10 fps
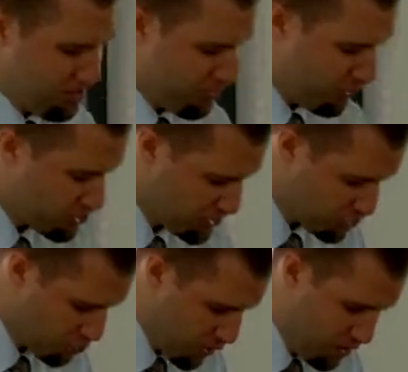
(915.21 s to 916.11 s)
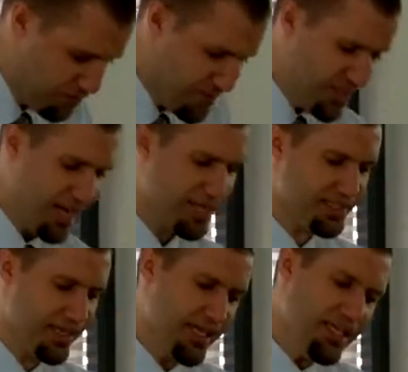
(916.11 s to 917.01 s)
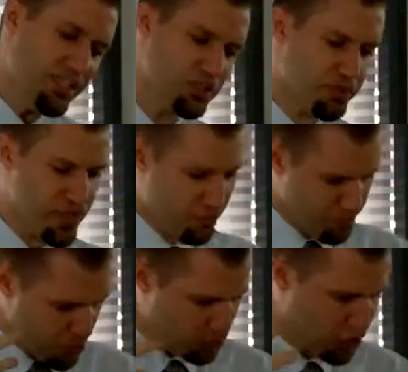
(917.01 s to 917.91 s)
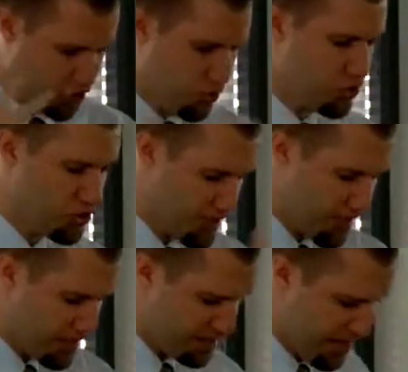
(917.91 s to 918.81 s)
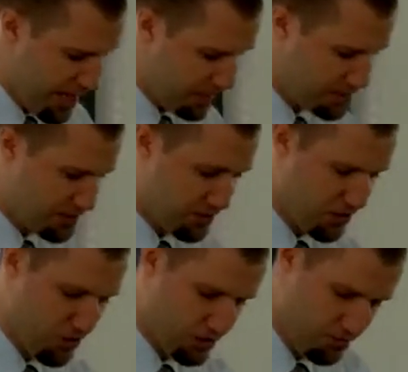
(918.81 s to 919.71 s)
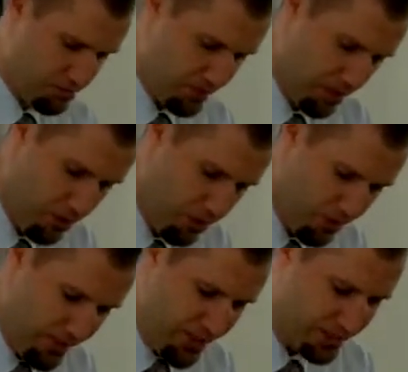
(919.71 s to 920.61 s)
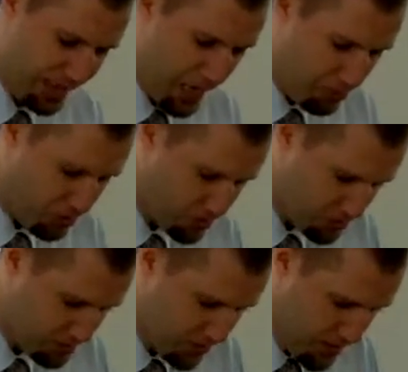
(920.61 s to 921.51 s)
Verses 12 to 19 speak of persecution and attacks that are going to come upon the disciples.